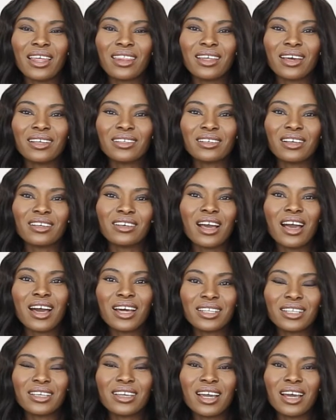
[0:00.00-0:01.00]
that,
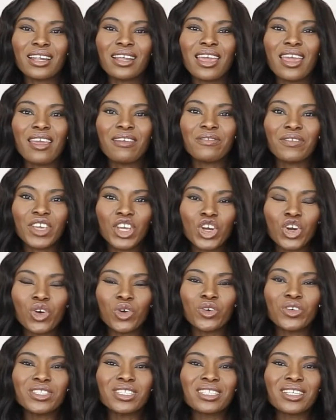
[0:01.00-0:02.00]
cardigan, heavy
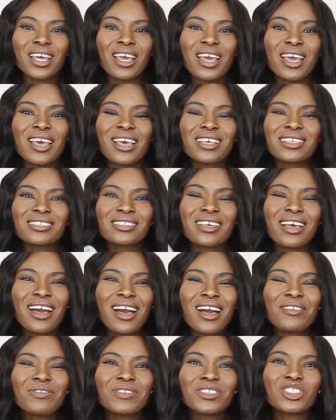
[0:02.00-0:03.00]
coat.
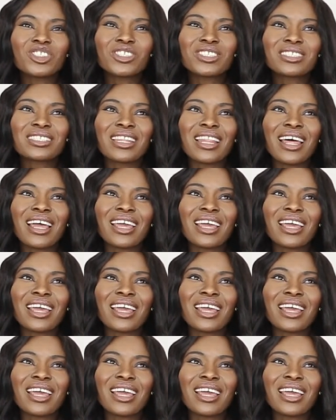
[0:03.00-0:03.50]
Scarf is just